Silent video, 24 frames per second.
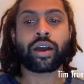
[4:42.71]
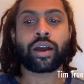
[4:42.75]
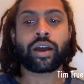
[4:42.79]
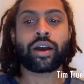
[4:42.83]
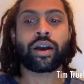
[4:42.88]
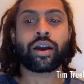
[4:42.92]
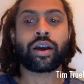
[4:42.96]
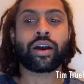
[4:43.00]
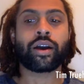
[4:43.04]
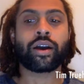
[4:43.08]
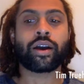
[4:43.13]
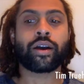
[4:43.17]

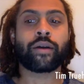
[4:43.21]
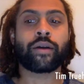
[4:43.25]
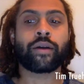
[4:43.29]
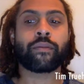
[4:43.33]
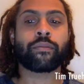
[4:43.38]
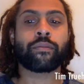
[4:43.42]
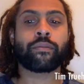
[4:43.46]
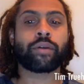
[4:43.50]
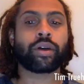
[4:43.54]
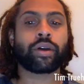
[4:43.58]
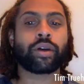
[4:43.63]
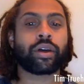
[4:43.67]

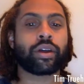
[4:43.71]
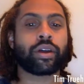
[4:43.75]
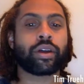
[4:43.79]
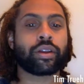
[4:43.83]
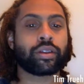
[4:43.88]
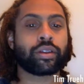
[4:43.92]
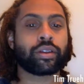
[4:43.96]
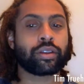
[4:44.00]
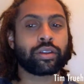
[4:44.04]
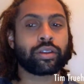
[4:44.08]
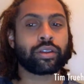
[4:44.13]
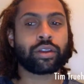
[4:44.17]

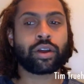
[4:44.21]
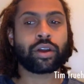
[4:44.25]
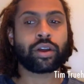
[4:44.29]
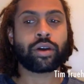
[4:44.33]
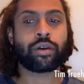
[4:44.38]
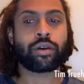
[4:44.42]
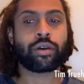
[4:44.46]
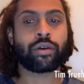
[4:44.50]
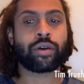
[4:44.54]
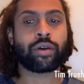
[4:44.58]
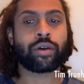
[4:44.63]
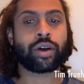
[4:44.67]

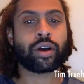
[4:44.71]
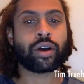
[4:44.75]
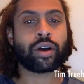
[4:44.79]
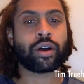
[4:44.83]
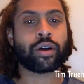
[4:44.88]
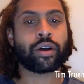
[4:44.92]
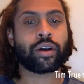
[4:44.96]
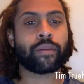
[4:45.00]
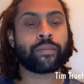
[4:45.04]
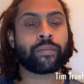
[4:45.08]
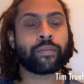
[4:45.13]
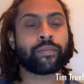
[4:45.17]

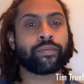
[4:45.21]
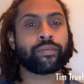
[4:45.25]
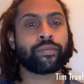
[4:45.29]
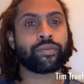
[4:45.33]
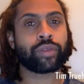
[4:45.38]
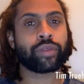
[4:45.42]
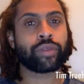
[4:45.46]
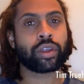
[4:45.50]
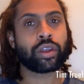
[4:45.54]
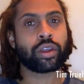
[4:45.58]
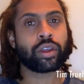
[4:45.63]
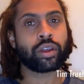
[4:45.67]

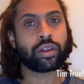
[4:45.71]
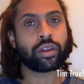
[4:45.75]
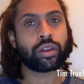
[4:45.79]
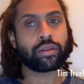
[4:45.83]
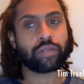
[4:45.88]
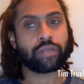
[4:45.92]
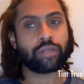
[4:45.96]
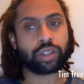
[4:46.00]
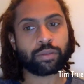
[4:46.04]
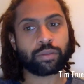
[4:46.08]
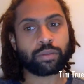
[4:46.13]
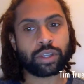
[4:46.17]

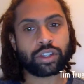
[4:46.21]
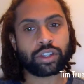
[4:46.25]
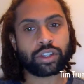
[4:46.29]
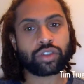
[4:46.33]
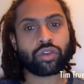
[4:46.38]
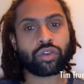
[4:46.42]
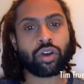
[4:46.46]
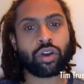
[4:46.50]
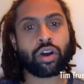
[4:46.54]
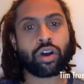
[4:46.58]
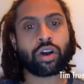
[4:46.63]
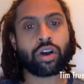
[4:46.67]
Let's be
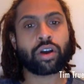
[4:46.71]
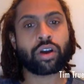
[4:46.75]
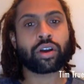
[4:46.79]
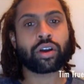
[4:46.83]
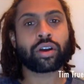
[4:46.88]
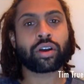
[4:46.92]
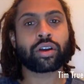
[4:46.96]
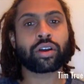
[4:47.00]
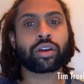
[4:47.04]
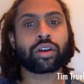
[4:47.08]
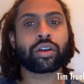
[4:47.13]
strong.